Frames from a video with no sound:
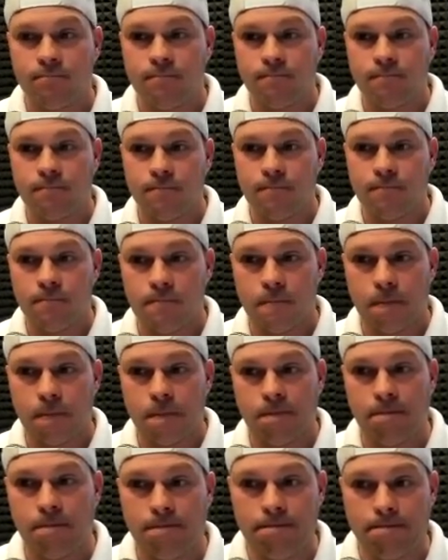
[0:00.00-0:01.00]

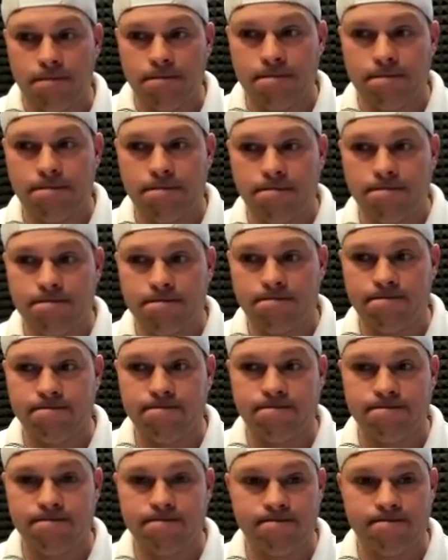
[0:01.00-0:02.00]

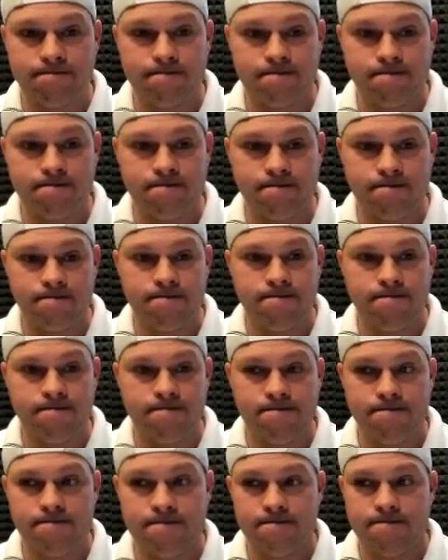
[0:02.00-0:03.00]

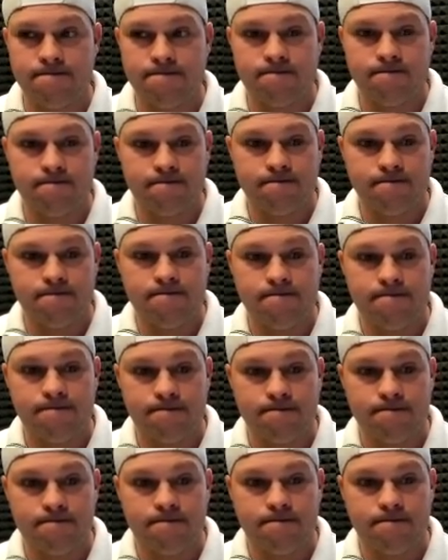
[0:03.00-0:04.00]

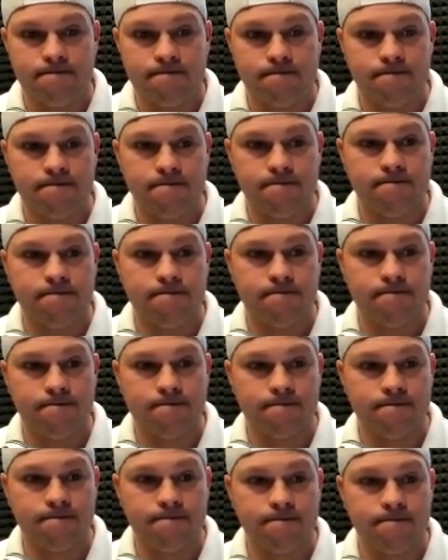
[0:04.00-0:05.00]

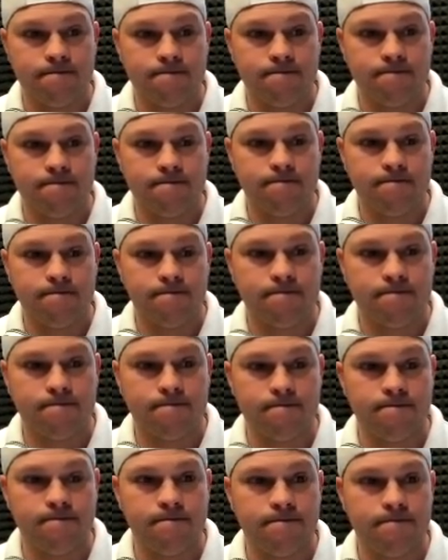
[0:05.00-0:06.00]

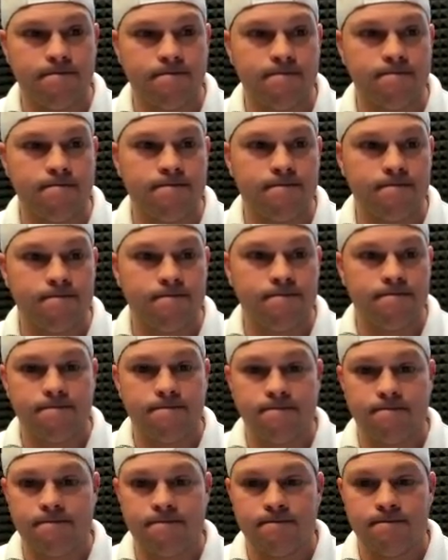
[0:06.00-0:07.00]

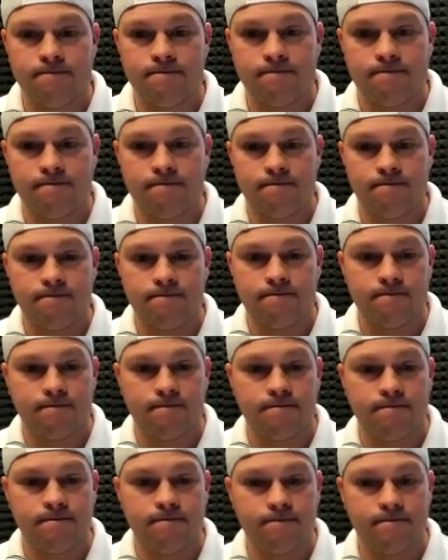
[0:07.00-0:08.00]

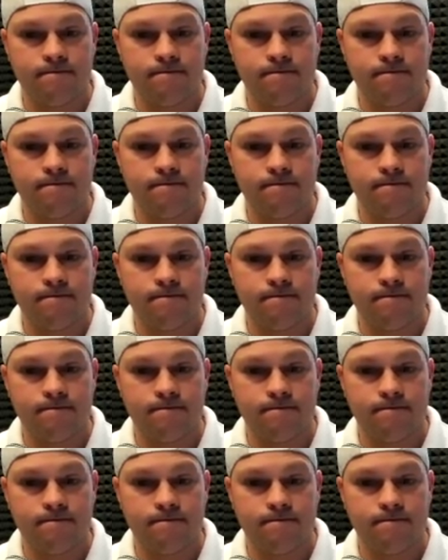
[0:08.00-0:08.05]
No words are spoken by the person on screen.